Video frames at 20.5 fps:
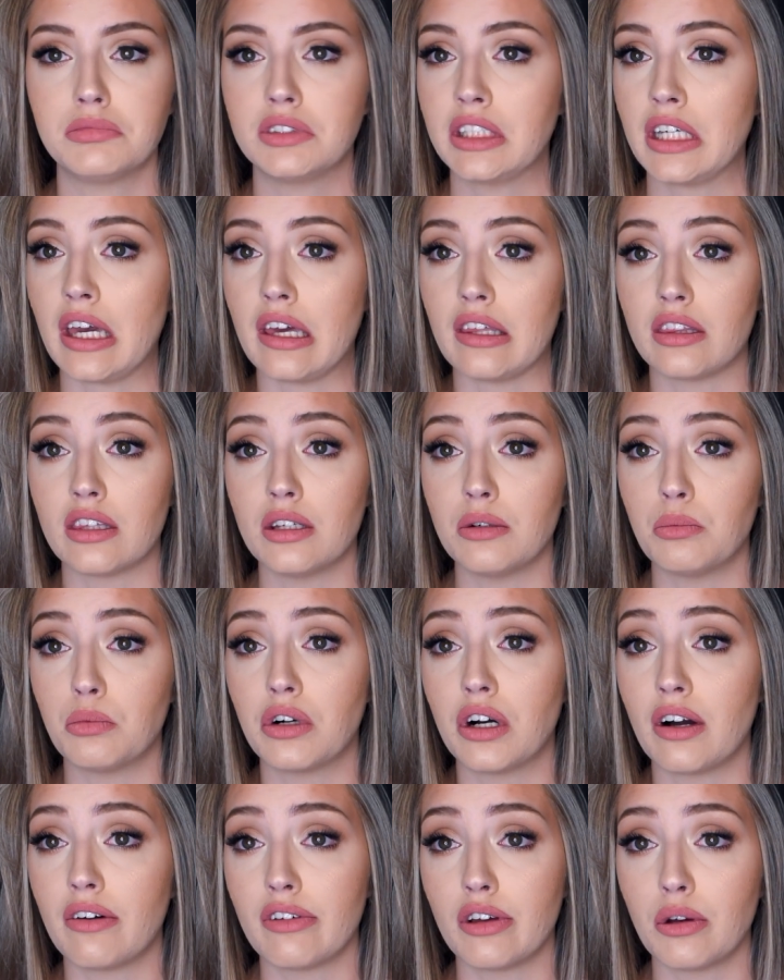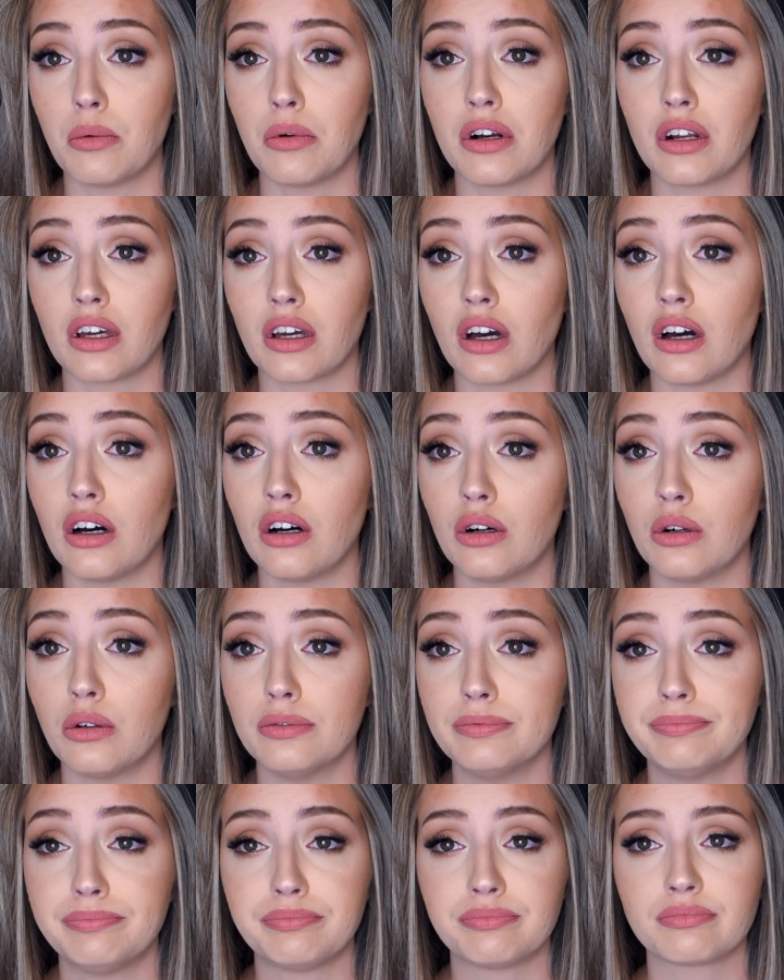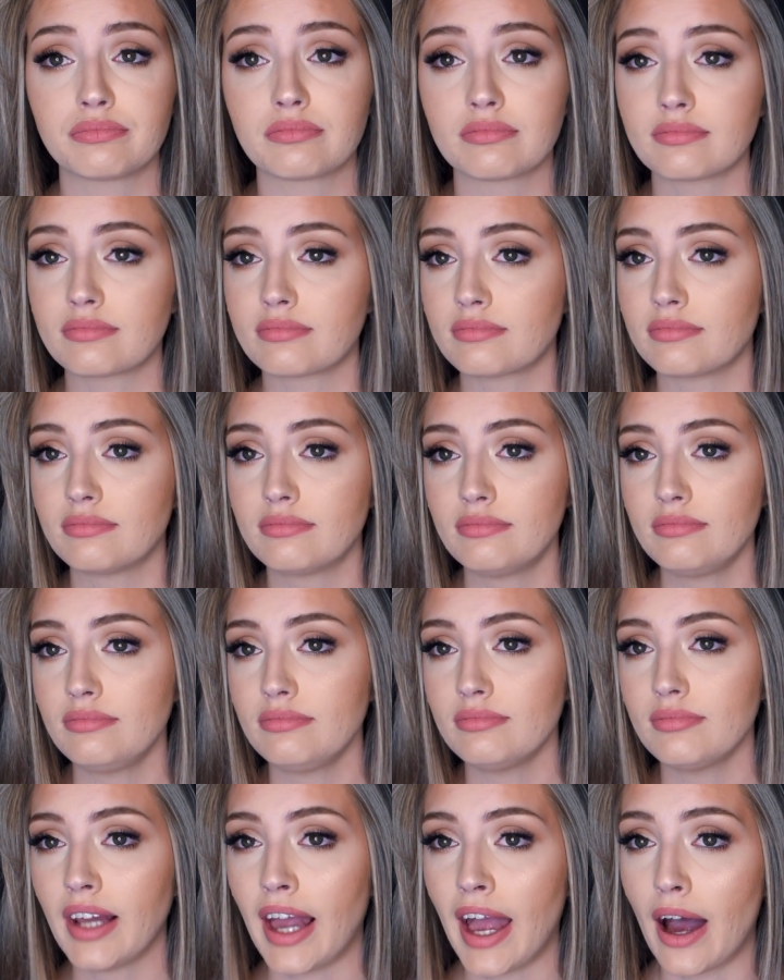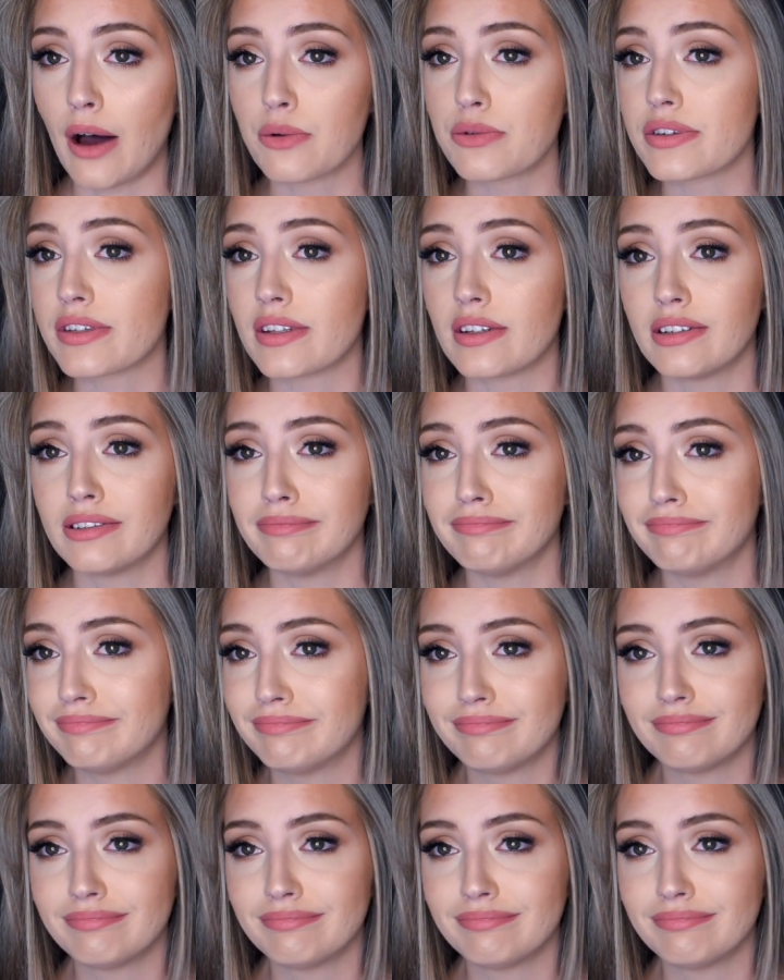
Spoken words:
take them wherever you want to go, house them.